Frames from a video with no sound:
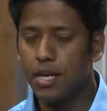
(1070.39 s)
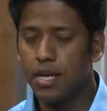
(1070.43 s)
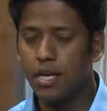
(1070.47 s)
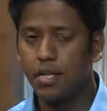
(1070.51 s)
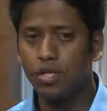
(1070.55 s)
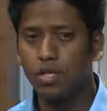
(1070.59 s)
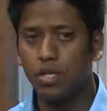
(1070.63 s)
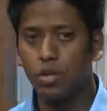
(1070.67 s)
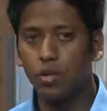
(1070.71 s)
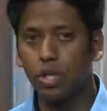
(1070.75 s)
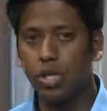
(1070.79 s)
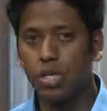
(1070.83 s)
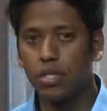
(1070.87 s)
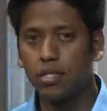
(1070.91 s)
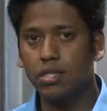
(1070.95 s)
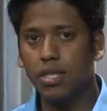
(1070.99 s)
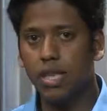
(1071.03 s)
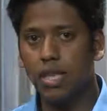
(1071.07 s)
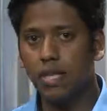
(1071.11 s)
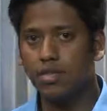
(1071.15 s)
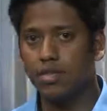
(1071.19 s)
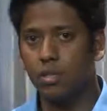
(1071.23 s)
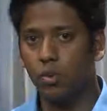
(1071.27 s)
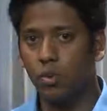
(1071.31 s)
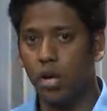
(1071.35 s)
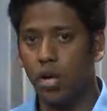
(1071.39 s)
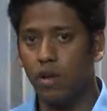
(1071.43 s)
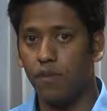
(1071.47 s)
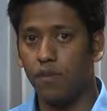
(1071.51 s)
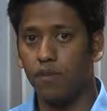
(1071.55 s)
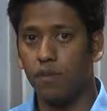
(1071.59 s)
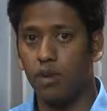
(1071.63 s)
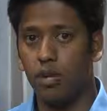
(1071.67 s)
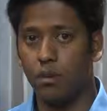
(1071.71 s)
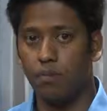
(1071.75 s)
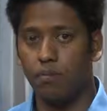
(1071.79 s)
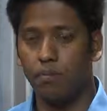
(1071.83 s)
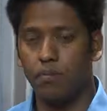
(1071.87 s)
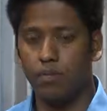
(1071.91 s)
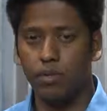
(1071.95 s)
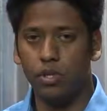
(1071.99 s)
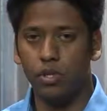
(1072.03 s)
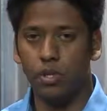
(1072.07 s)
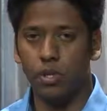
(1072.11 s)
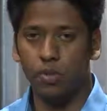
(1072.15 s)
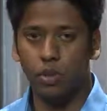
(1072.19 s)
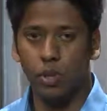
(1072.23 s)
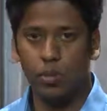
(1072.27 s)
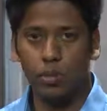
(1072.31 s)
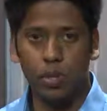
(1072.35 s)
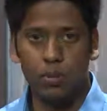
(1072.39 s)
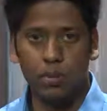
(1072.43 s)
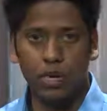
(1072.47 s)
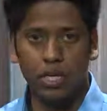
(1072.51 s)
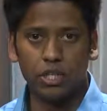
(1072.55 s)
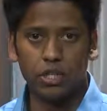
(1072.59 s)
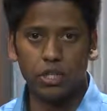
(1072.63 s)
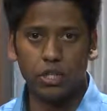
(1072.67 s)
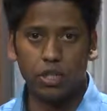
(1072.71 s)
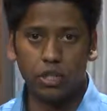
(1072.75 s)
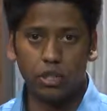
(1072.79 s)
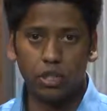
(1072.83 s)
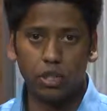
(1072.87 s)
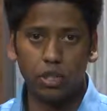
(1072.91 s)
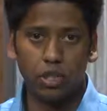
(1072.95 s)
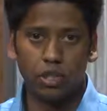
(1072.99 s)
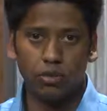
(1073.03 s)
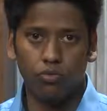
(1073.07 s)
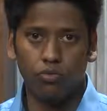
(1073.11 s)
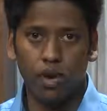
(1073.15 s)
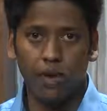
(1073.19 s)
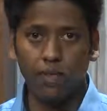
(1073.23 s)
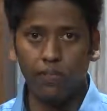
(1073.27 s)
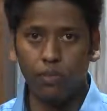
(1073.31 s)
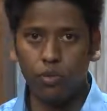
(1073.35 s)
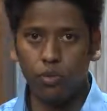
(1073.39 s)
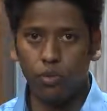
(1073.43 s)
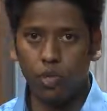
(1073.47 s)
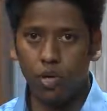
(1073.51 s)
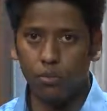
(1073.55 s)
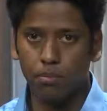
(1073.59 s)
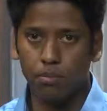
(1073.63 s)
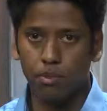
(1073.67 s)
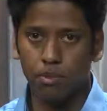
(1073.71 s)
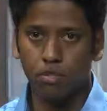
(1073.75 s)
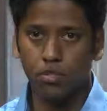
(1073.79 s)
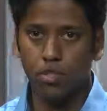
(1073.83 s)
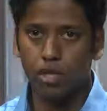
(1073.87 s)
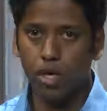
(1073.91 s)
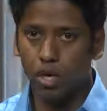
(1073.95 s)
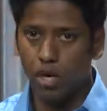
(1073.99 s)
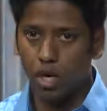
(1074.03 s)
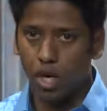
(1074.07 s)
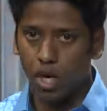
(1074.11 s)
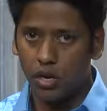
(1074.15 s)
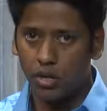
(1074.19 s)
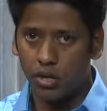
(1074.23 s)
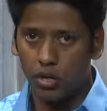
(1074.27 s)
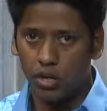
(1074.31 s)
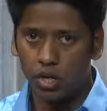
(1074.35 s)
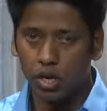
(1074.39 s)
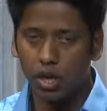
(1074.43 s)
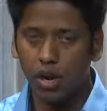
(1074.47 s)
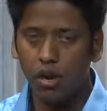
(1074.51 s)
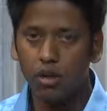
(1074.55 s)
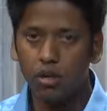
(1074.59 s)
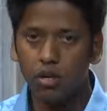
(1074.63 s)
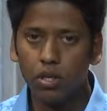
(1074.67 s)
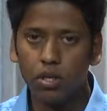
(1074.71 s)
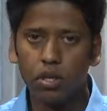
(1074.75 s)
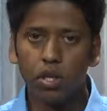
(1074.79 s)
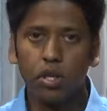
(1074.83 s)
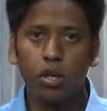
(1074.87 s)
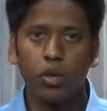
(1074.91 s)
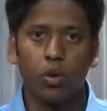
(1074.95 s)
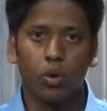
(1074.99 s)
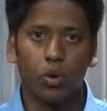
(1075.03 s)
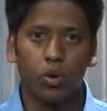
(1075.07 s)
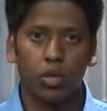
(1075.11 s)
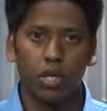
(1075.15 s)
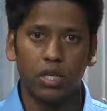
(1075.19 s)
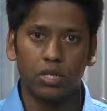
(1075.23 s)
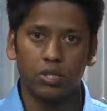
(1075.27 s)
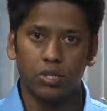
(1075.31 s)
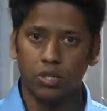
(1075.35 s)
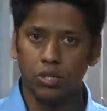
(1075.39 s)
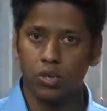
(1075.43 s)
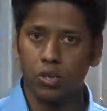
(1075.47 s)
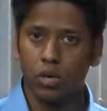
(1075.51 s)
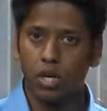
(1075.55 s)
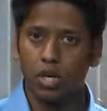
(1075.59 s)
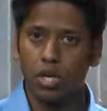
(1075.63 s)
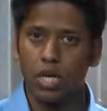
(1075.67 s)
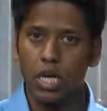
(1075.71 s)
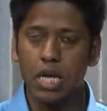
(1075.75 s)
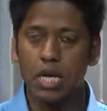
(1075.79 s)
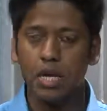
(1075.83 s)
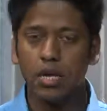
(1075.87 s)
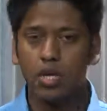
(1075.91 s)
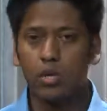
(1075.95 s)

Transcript: So this takes away from, when we mentioned earlier, revenue numbers are either current or historic.